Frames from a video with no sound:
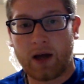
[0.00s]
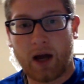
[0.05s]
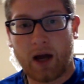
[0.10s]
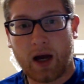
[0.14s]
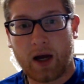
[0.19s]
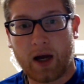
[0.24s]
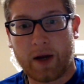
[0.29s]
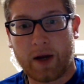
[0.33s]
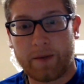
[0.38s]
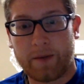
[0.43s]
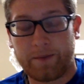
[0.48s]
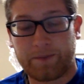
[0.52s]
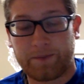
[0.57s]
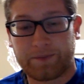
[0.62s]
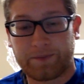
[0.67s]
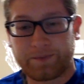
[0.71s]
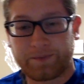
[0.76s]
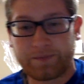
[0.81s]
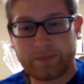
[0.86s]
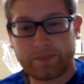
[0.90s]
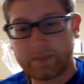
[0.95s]

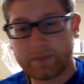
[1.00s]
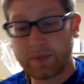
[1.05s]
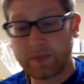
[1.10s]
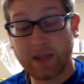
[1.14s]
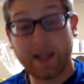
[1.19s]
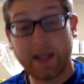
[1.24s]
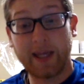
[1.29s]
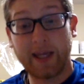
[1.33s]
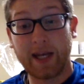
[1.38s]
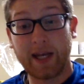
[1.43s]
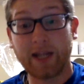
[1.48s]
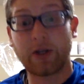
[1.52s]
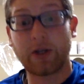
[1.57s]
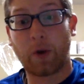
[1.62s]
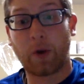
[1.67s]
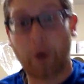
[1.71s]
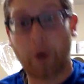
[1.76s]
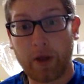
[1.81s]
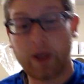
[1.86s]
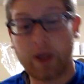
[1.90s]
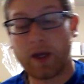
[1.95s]
it is a
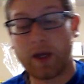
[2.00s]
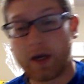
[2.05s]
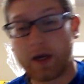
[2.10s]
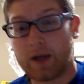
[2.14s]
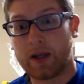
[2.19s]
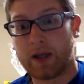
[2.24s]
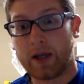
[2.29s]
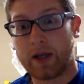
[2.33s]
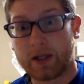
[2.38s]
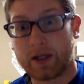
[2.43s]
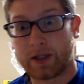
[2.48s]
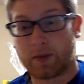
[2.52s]
really good,